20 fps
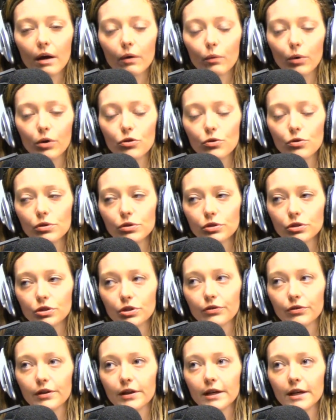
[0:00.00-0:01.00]
I want you to
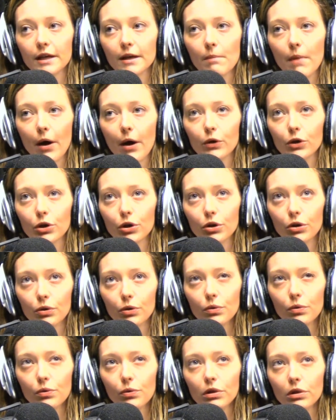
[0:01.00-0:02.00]
start thinking about,
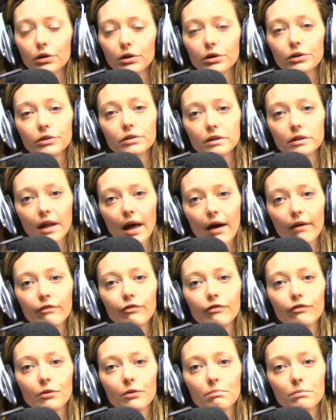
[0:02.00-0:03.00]
you learned love
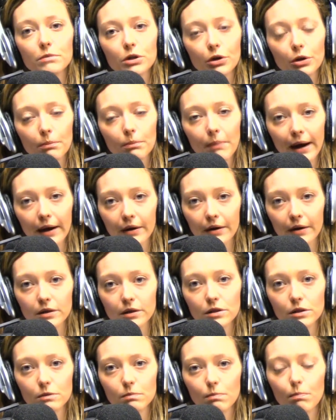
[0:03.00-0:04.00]
from your
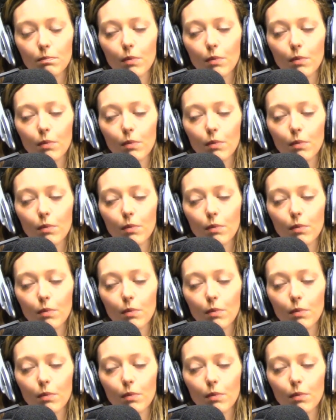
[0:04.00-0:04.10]
parents,